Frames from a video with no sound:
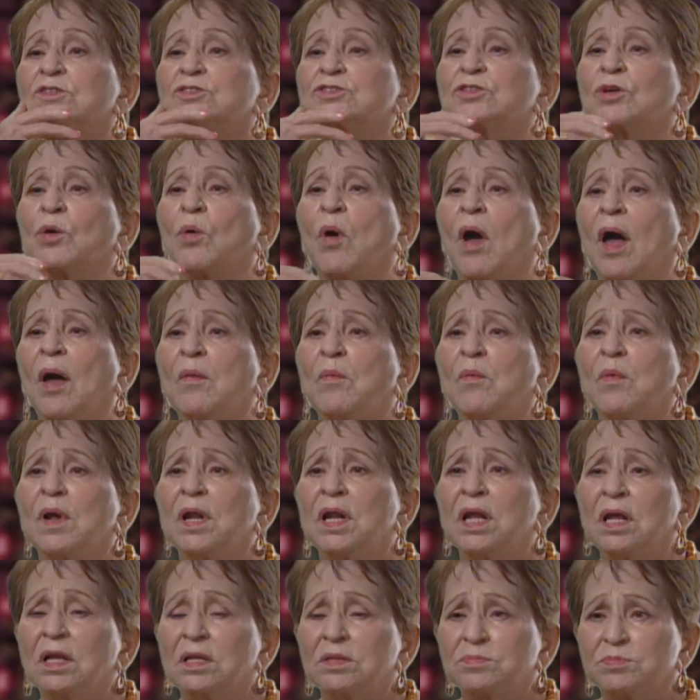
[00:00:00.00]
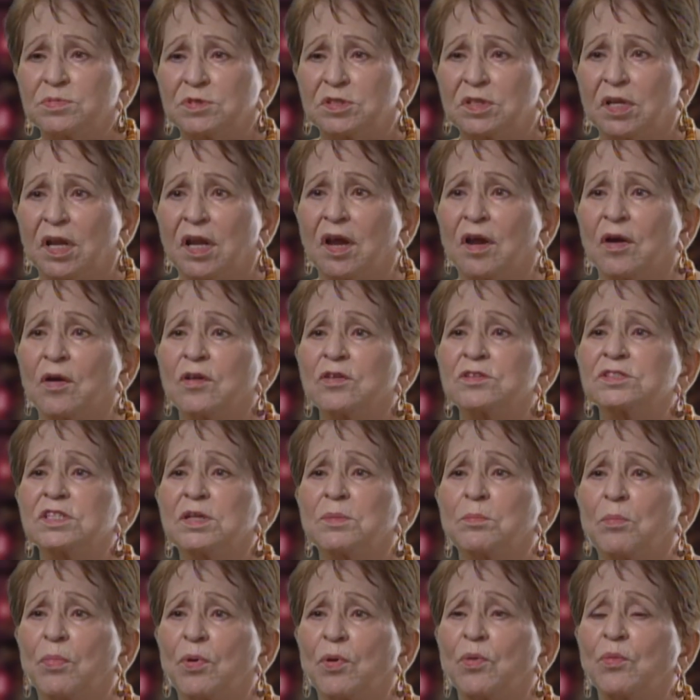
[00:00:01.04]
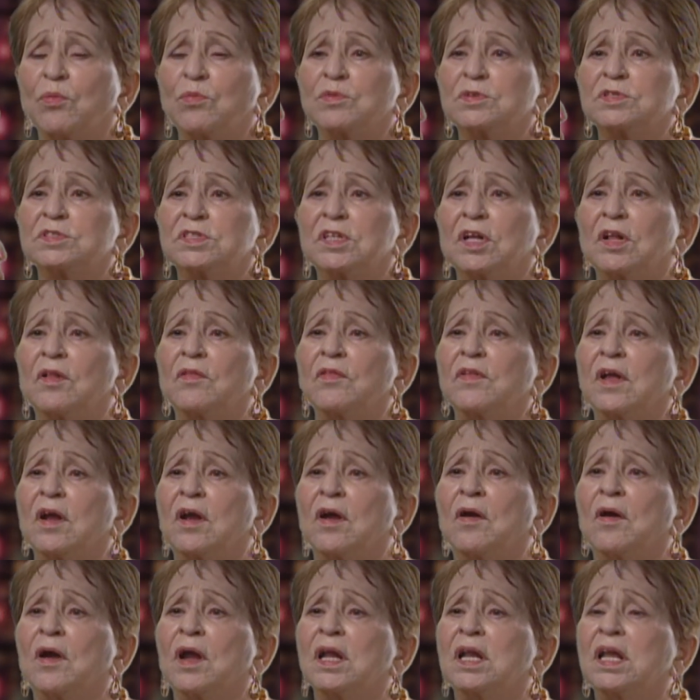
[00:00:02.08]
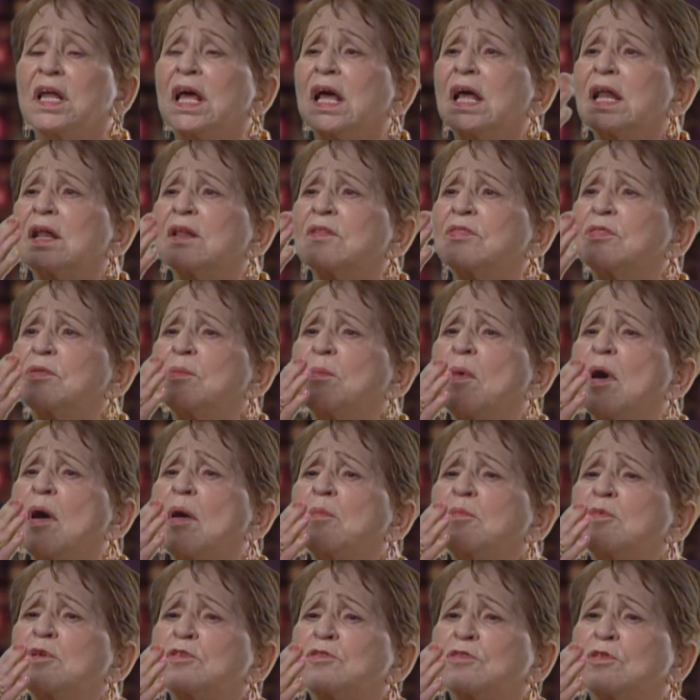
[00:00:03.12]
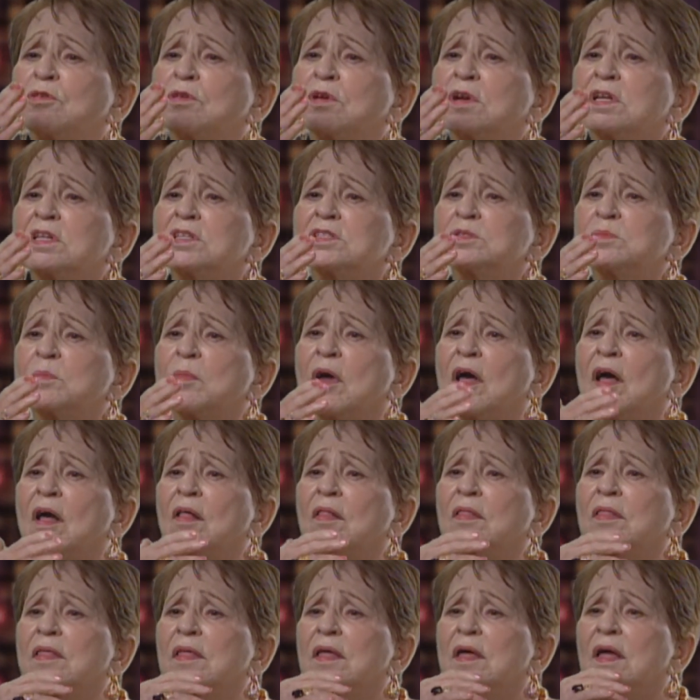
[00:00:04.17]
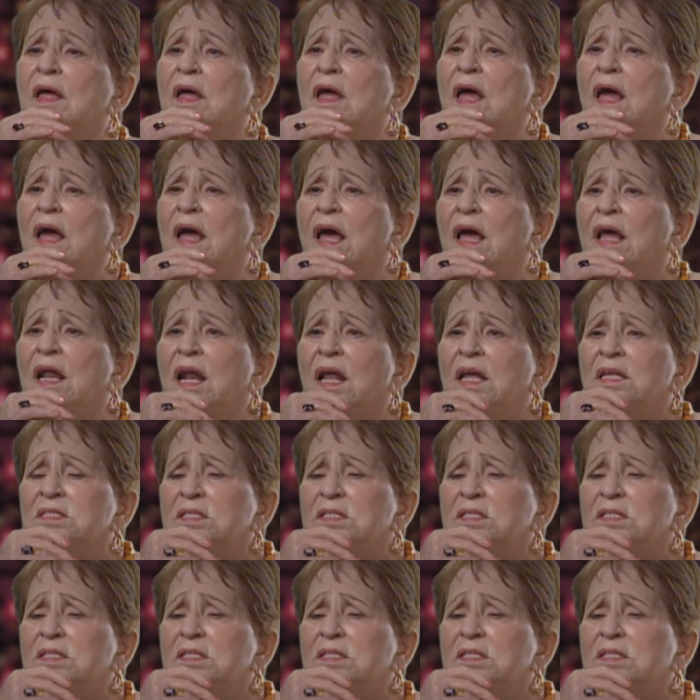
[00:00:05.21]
so I went upstairs and Bert was still there and he had a thermometer in his mouth. And I